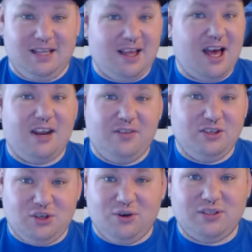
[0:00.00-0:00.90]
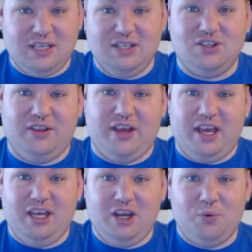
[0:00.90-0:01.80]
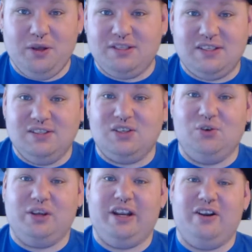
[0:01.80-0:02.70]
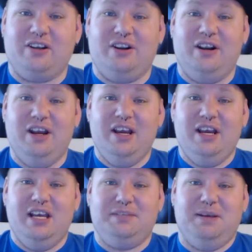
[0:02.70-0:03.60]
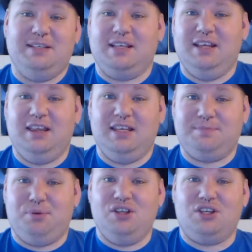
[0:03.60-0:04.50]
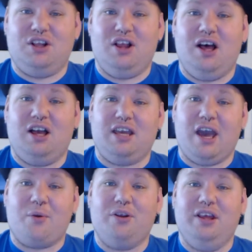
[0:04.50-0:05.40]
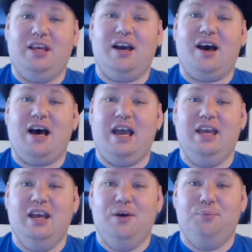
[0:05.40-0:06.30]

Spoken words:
A lot of the jokes hinge on that. Winston's whole character is basically this punch clock hourly guy,